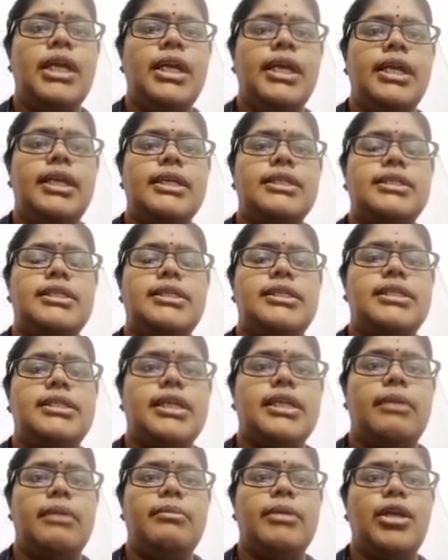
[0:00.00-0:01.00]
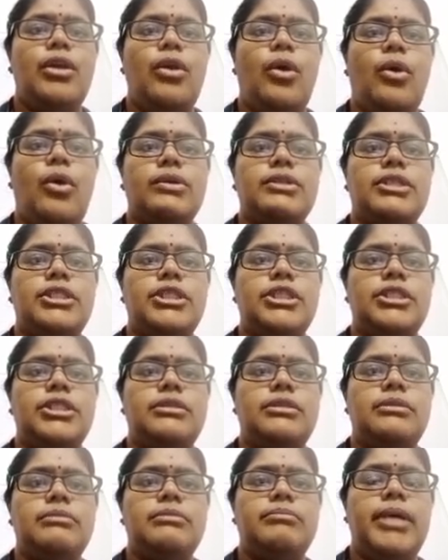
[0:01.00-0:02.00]
Next is the chemical oxygen
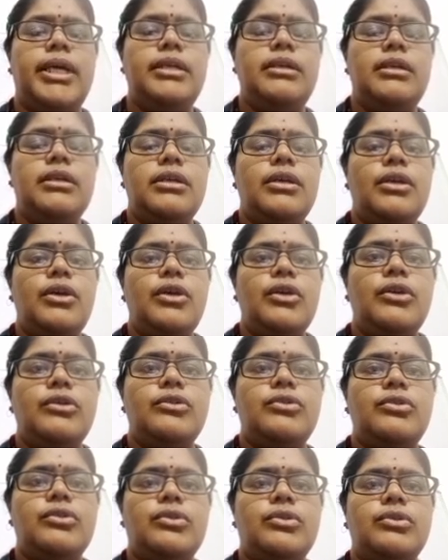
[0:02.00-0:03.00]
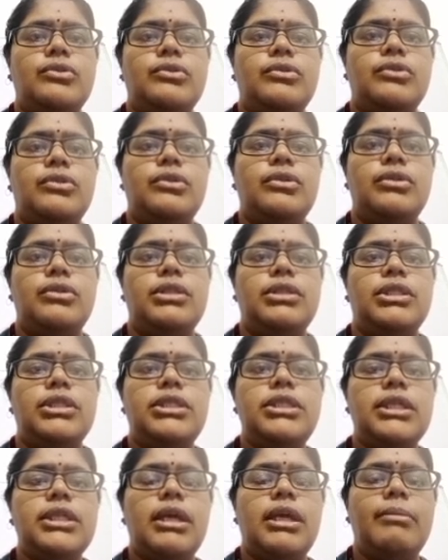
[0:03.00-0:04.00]
demand. So
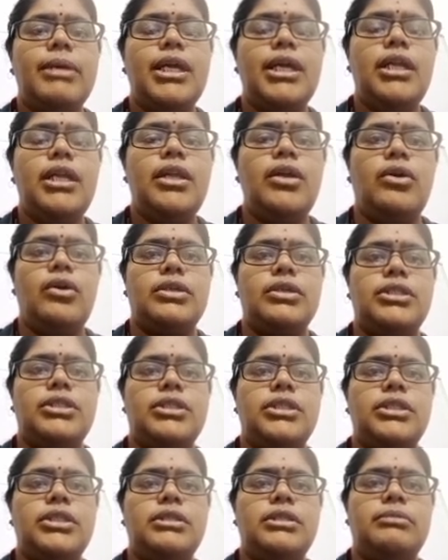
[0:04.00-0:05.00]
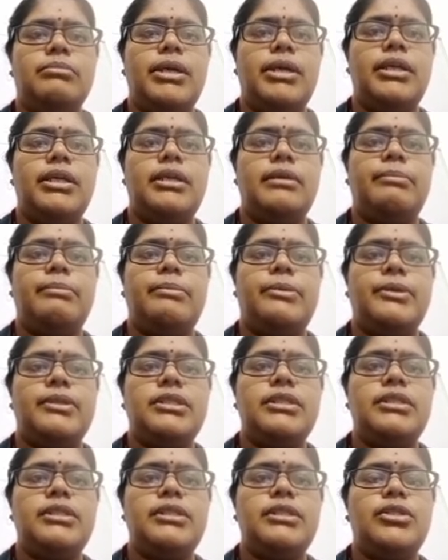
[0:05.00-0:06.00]
this chemical oxygen demand
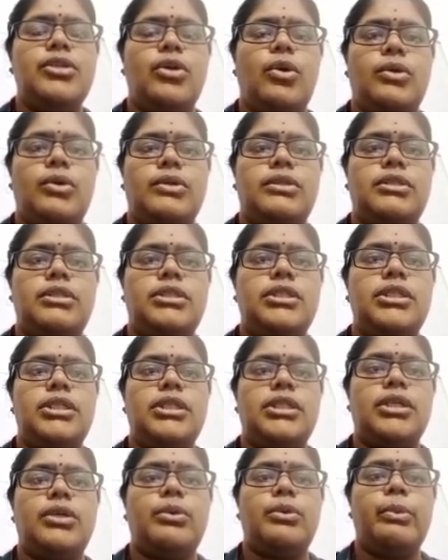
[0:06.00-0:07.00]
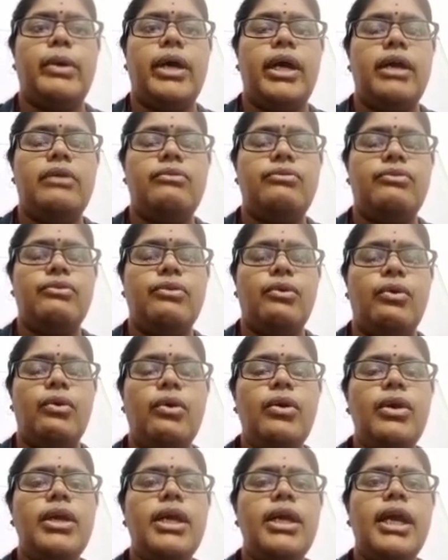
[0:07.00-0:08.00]
represents the oxygen required
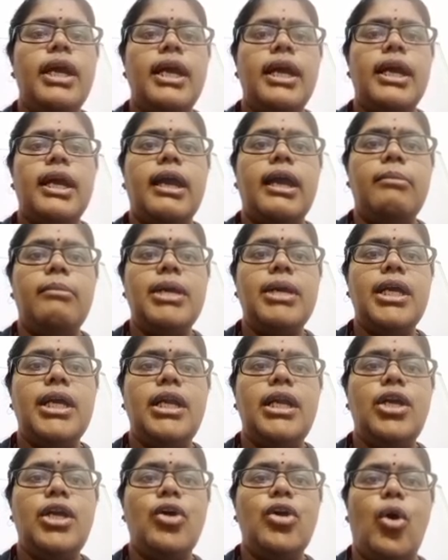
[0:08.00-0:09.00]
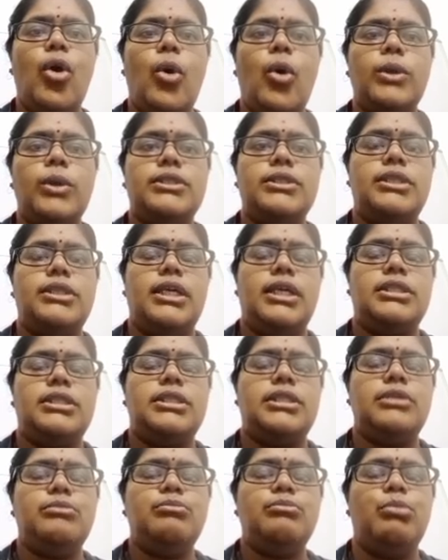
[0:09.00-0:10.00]
for chemically
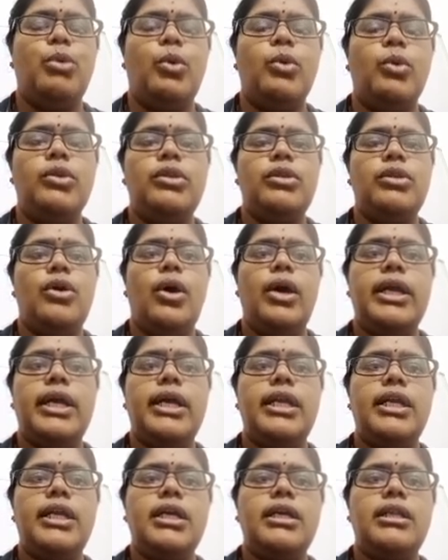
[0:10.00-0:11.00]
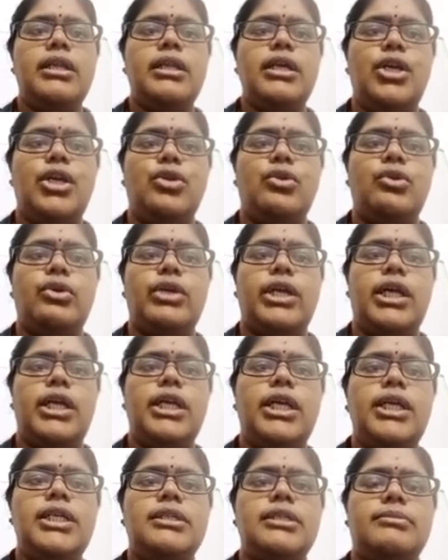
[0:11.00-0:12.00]
oxidizing both organic and the
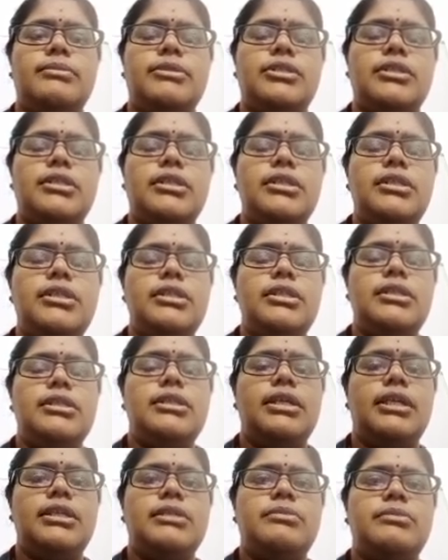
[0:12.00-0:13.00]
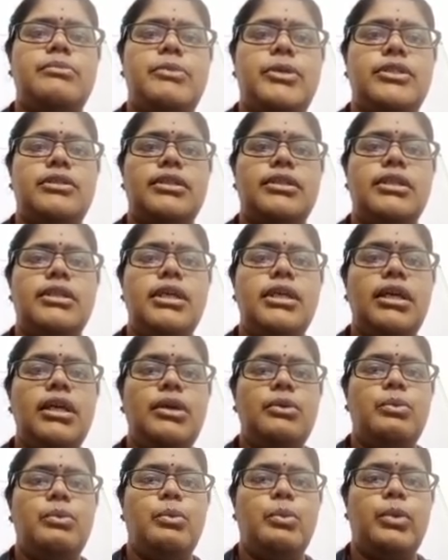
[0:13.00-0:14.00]
inorganic substances that is present in the
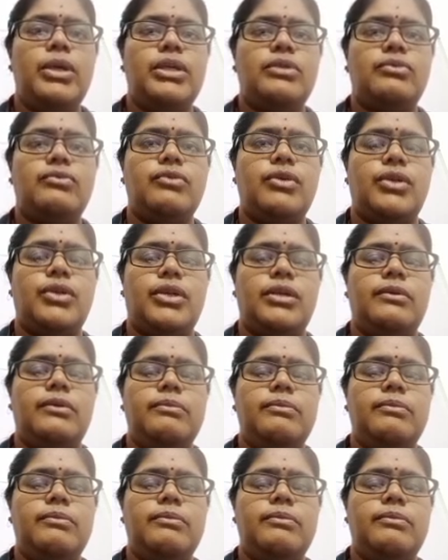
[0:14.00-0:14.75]
wastewater.